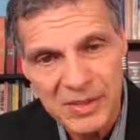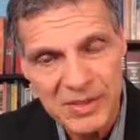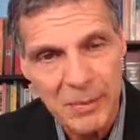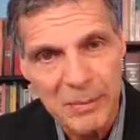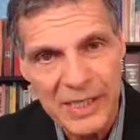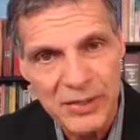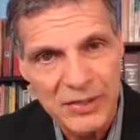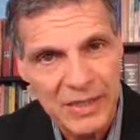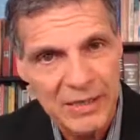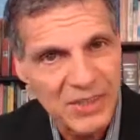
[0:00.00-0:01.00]
in some
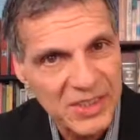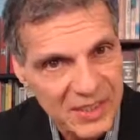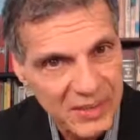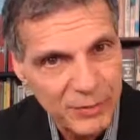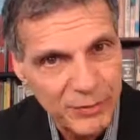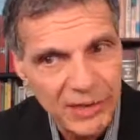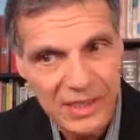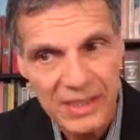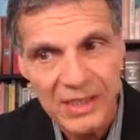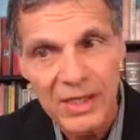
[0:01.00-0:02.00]
patients that have
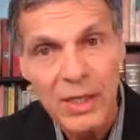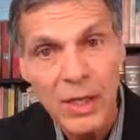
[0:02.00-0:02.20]
schizophrenia